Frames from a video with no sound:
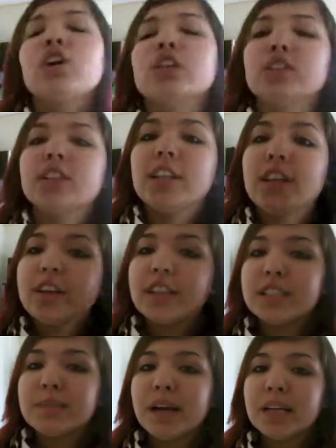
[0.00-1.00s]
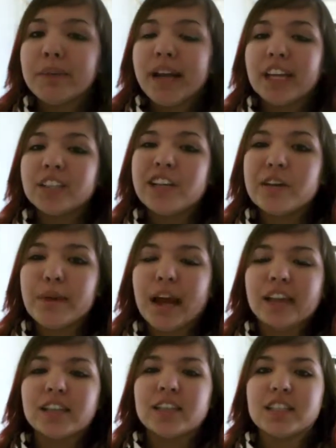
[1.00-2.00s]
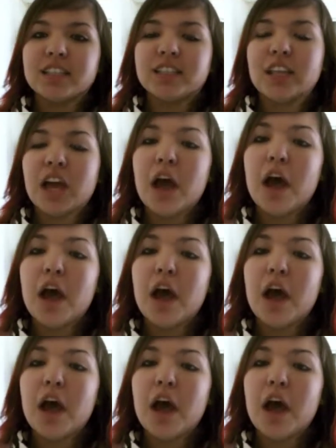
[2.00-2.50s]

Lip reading: So The Darkest Mind by Andrea Bracken is